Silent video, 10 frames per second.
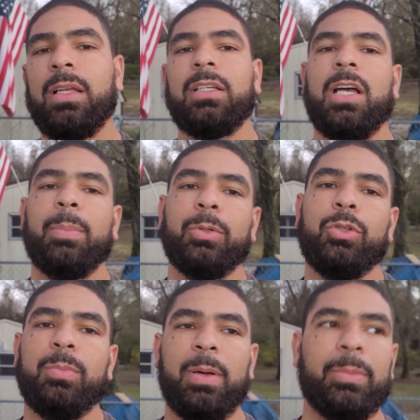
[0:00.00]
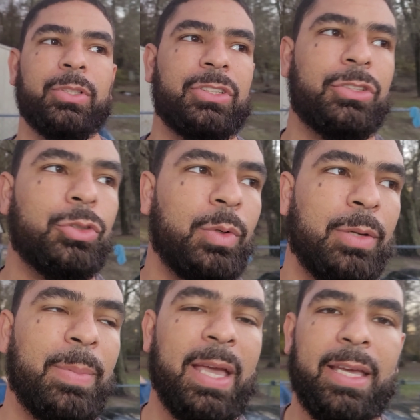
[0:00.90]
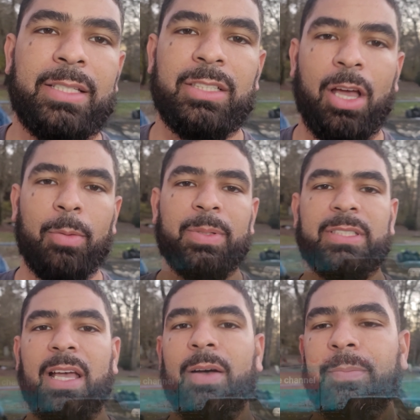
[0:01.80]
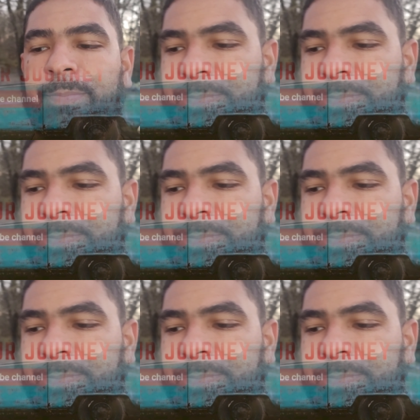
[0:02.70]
A couple new members join the page and help us out.